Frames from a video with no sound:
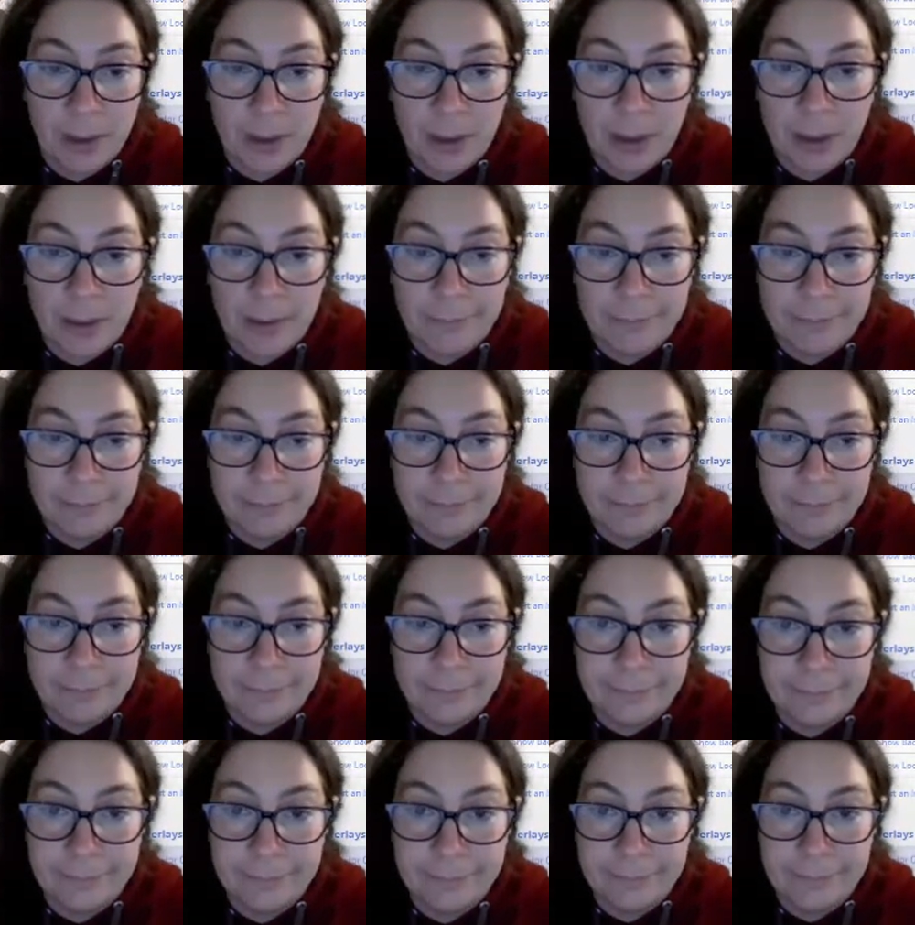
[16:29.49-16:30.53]

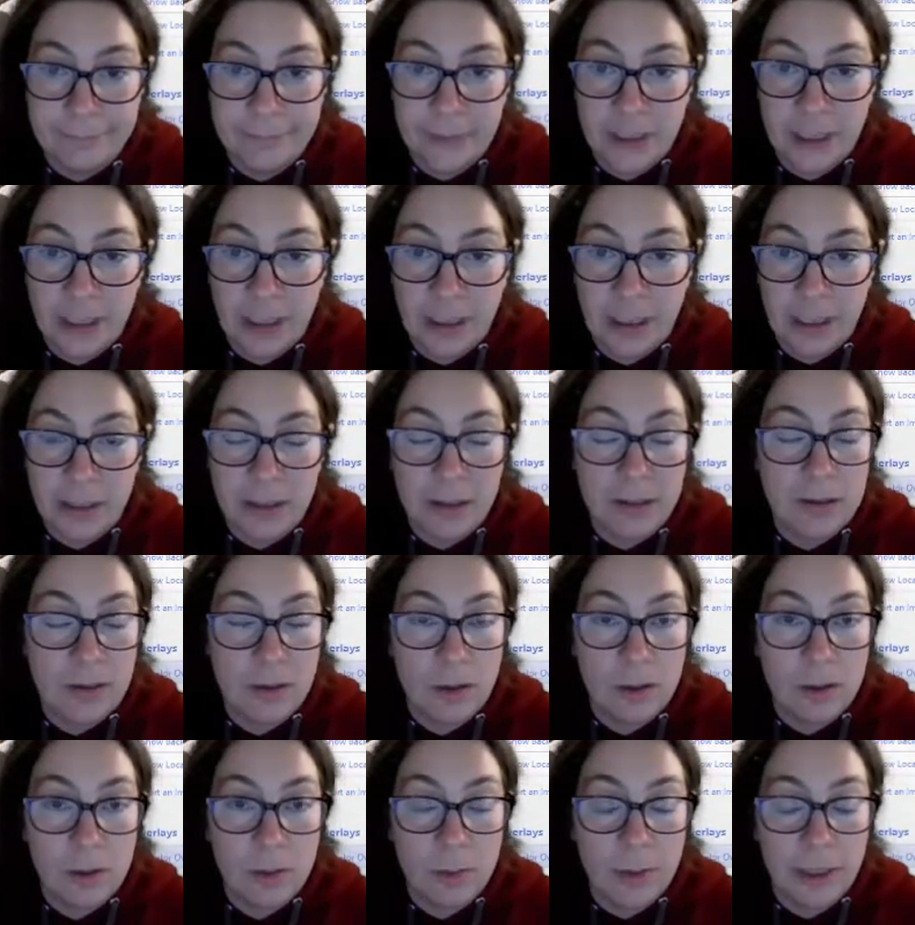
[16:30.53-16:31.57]
Yeah, and it's
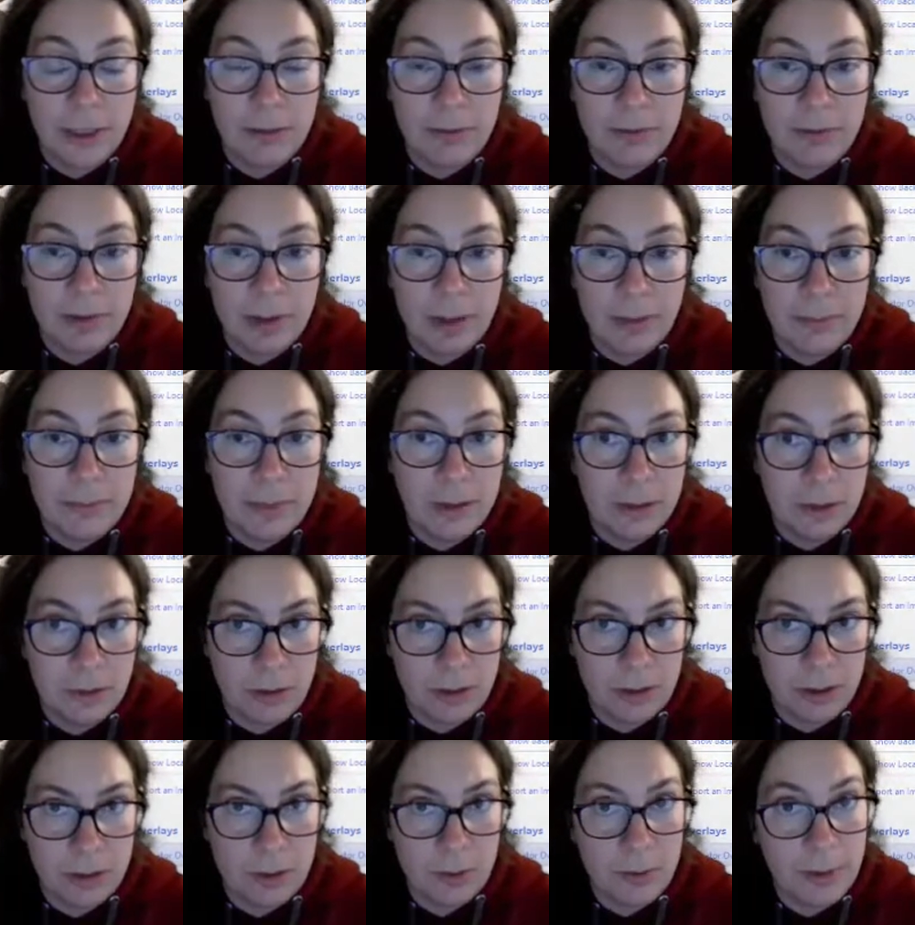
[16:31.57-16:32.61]
all the way from,
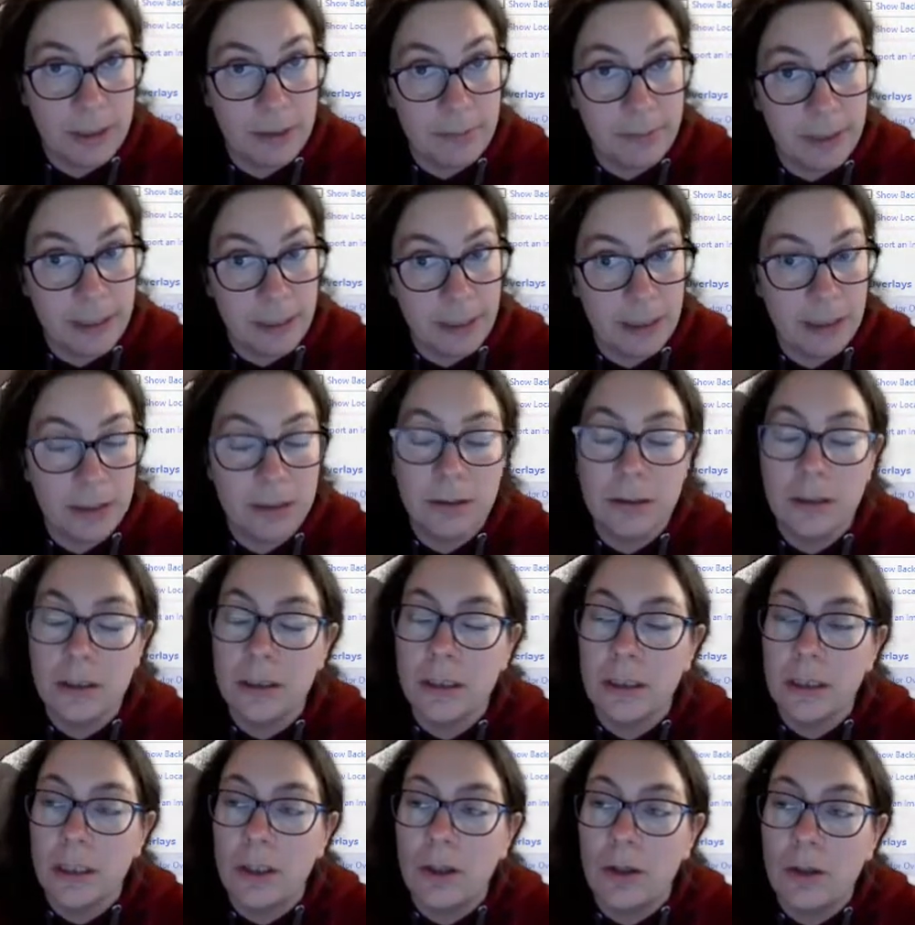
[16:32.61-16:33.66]
according to Wikipedia,
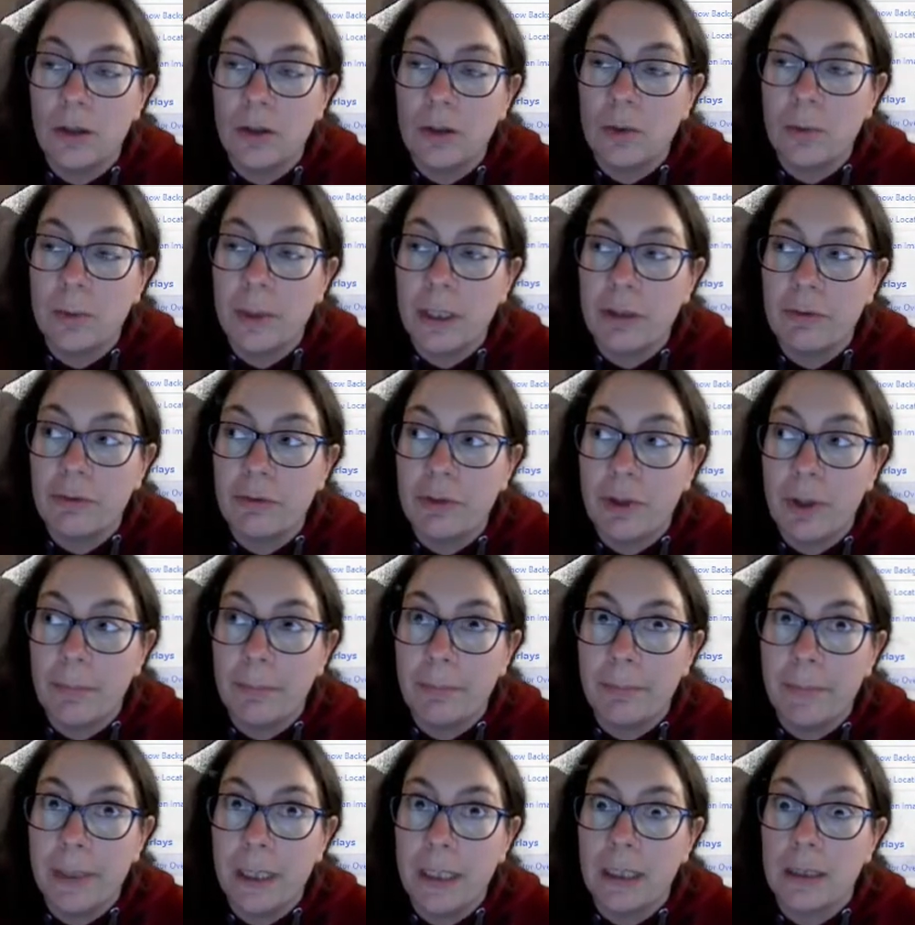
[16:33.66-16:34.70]
all the way from
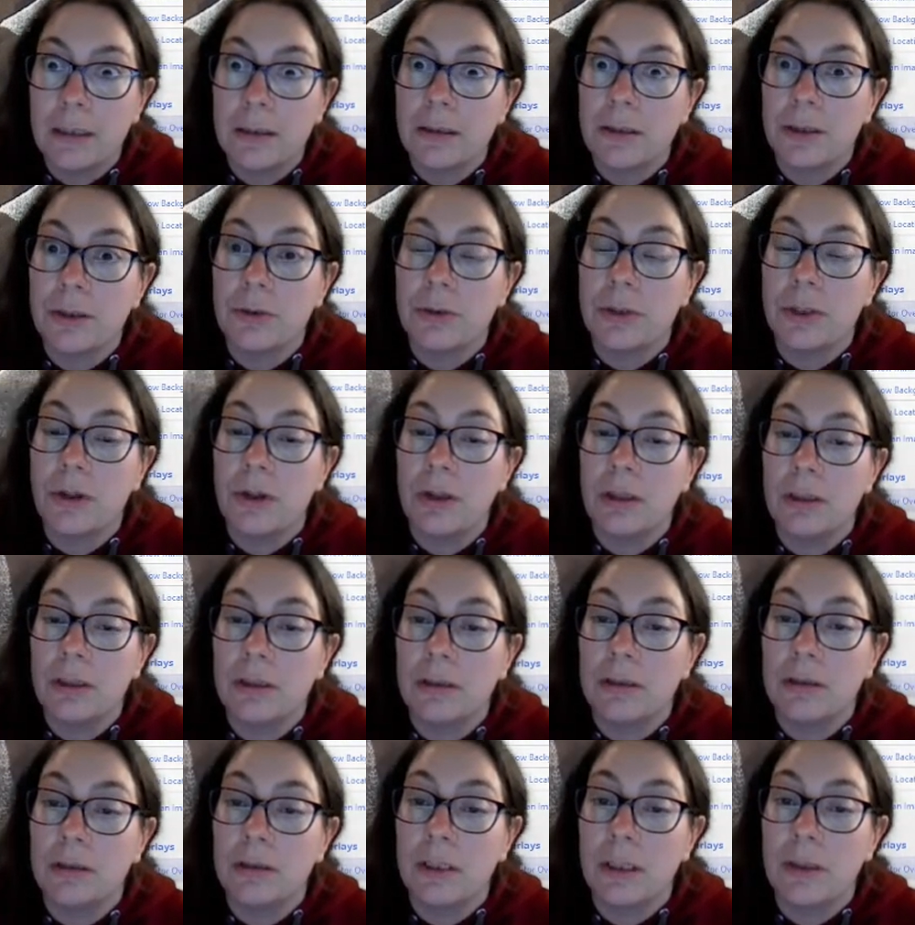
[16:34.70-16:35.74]
Middleton to Youghal.
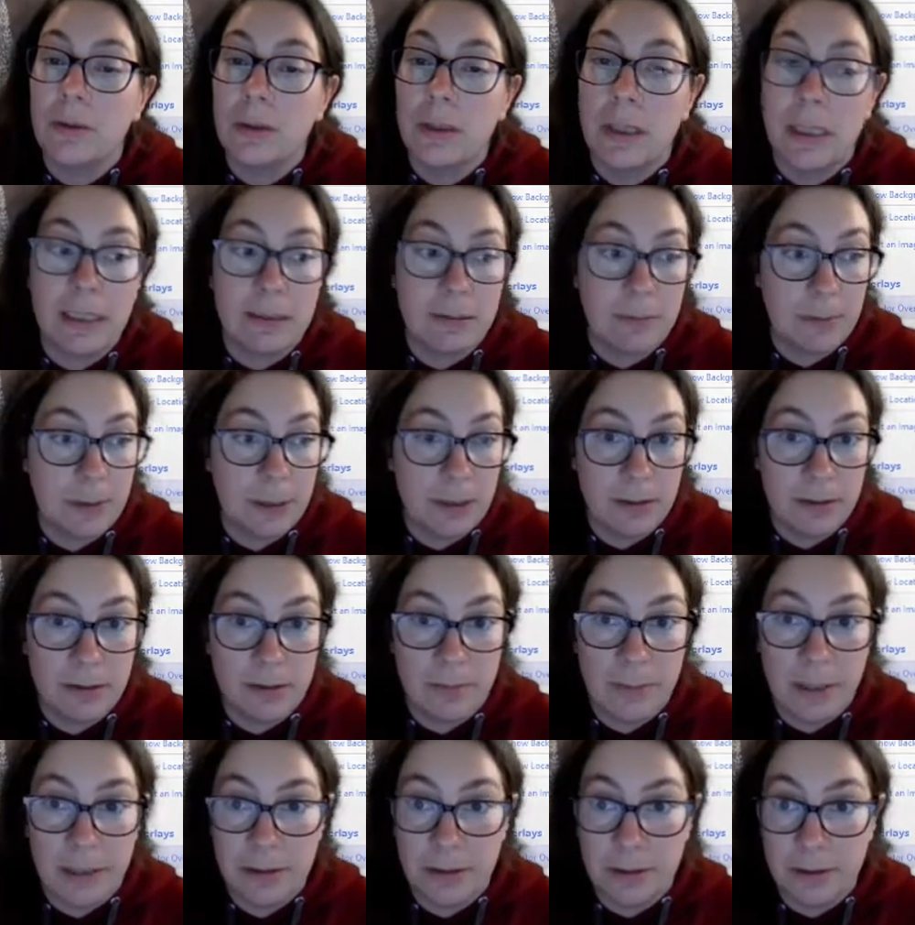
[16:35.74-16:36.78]
It has been
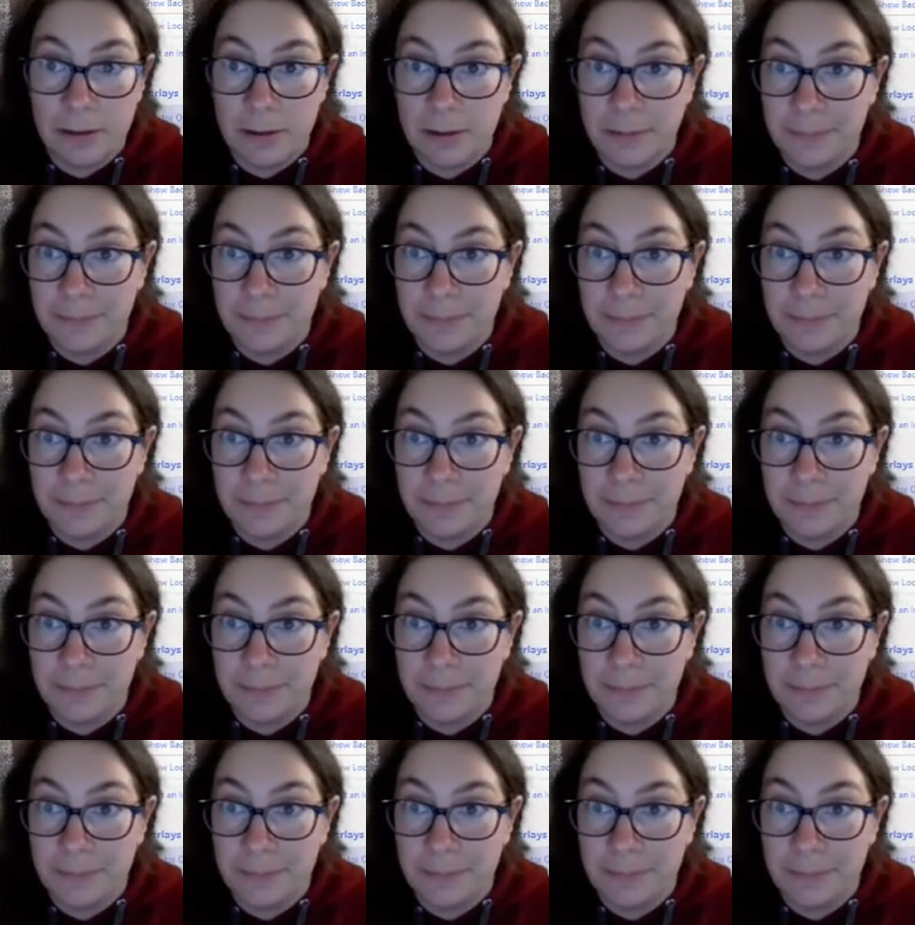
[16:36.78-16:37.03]
dismantled.